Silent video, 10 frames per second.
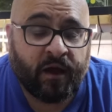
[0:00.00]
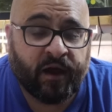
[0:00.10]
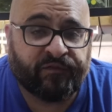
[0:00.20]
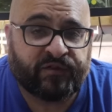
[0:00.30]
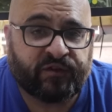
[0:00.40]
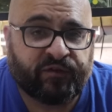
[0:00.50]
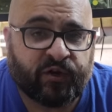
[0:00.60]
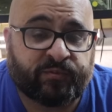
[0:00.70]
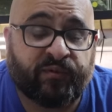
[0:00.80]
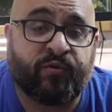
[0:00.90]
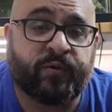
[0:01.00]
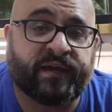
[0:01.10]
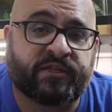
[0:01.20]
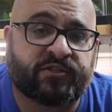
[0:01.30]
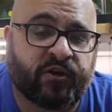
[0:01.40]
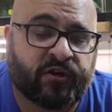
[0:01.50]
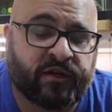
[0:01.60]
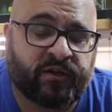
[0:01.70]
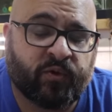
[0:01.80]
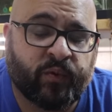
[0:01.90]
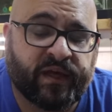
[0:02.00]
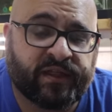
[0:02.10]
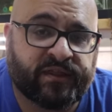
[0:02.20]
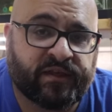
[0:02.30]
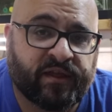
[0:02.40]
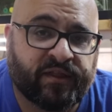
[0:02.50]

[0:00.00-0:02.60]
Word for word: right, fishy folks, before we get started with